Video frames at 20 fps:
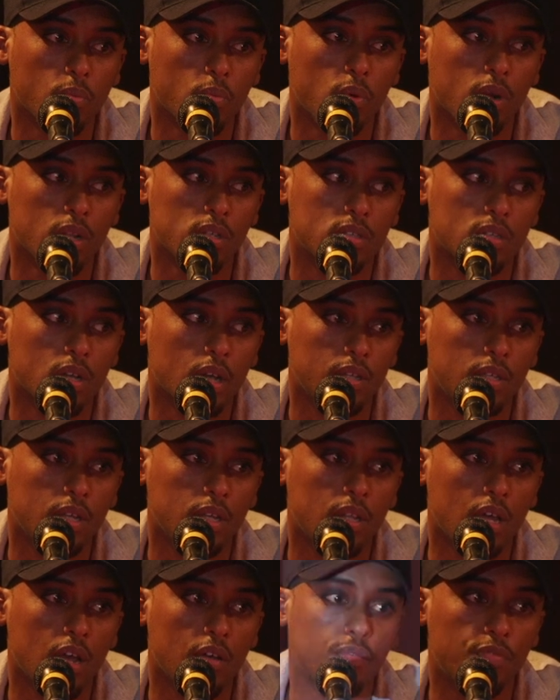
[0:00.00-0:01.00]
once I
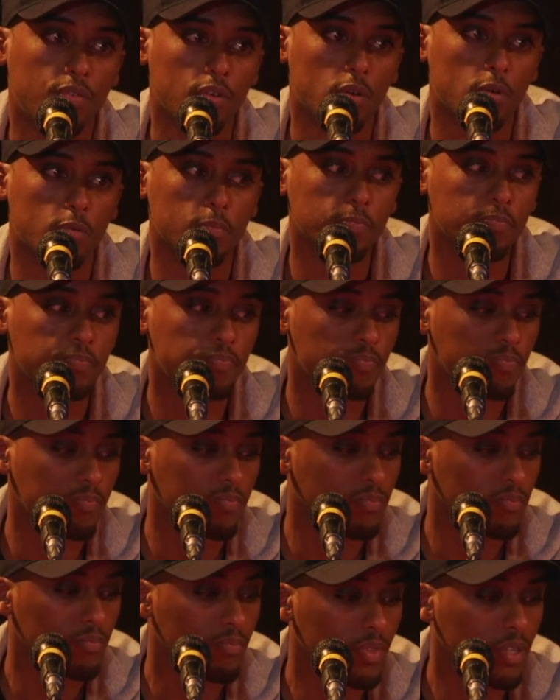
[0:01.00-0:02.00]
did that film,
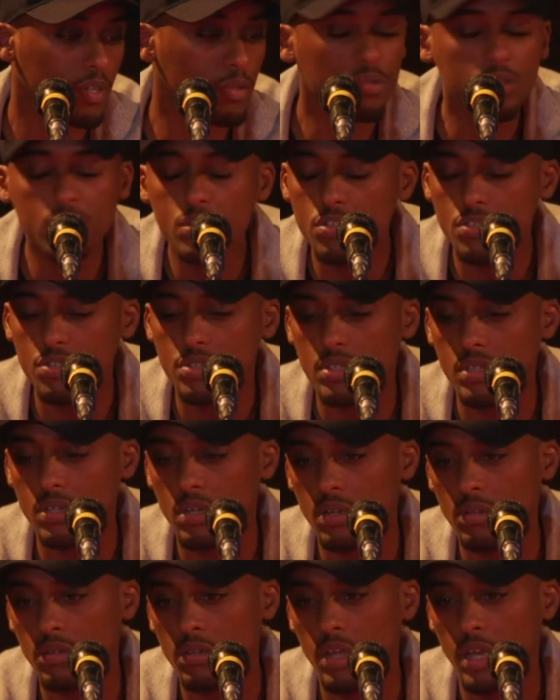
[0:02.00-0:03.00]
it was
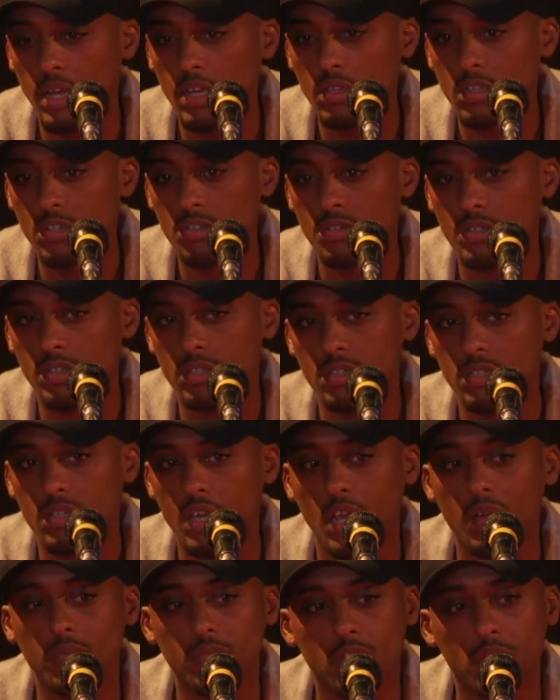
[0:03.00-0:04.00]
interesting. The industry just
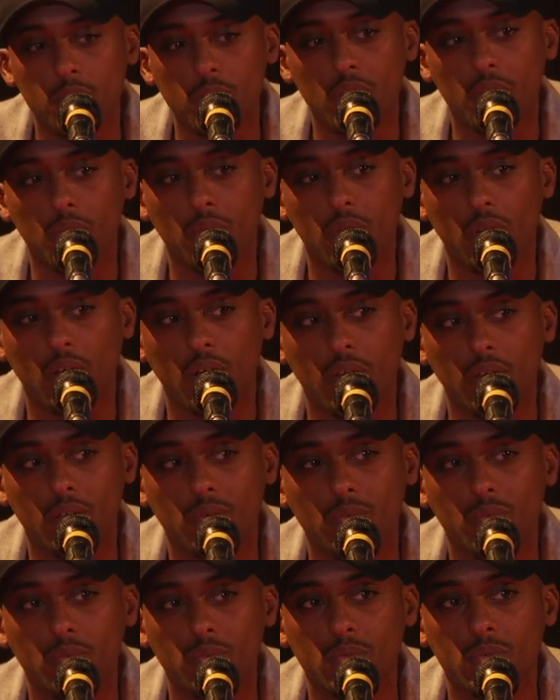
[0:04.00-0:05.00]
came to me and were like,
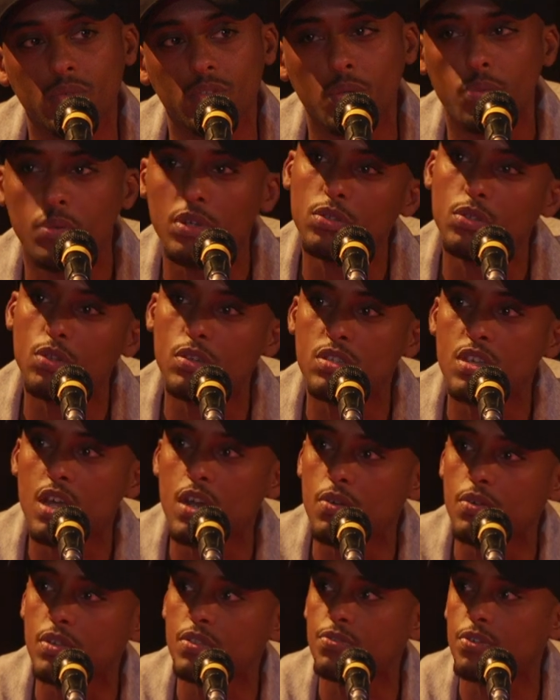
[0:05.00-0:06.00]
do you want to do a
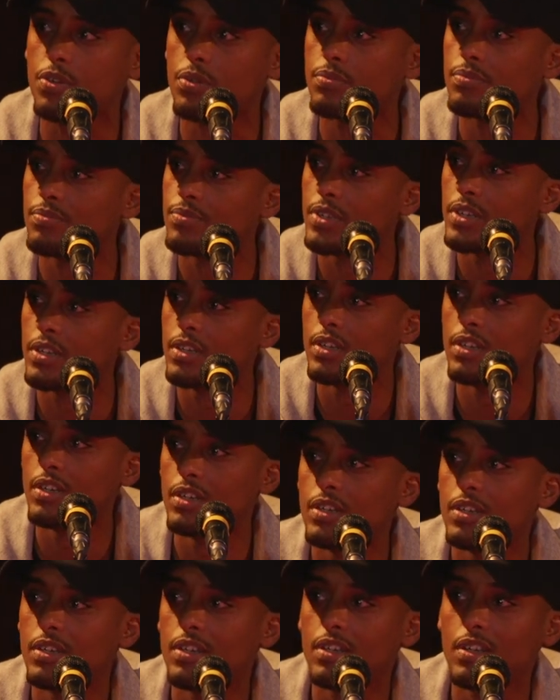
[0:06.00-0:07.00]
terrorist film?
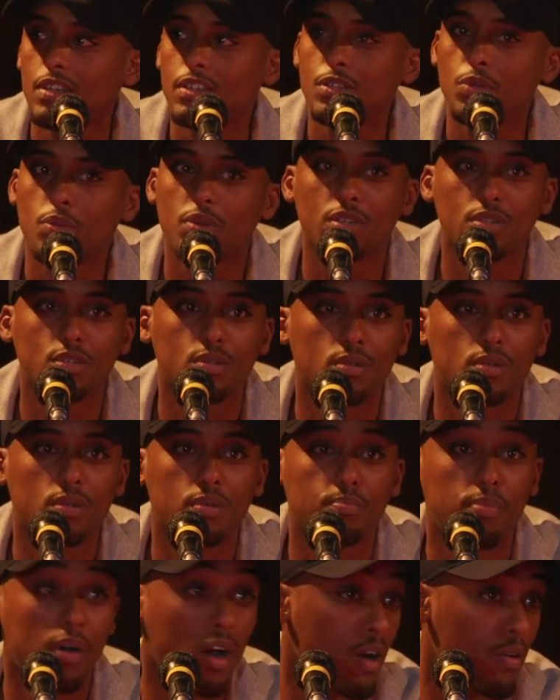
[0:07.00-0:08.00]
Do you want to do a
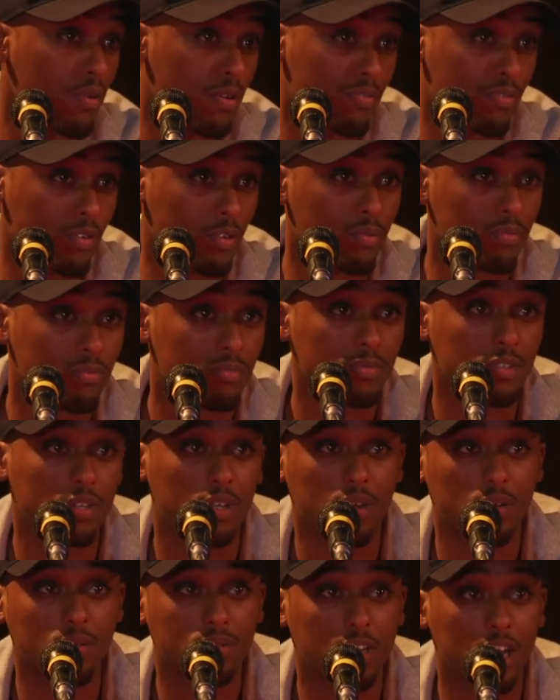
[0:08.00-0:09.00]
pirate film?
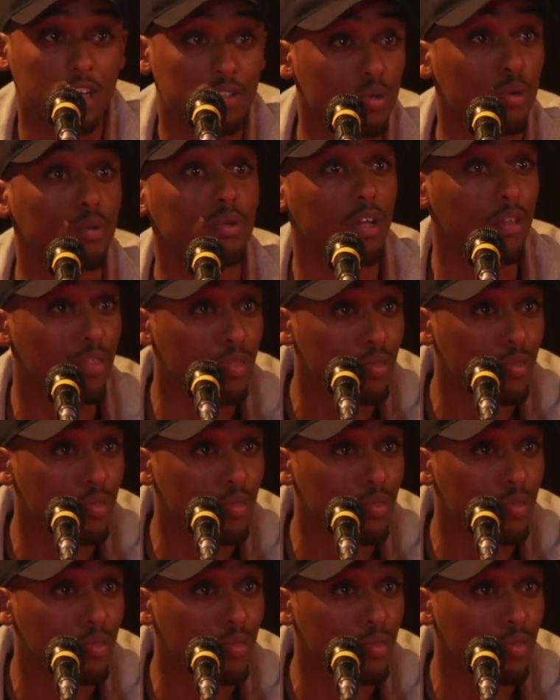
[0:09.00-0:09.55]
That's all they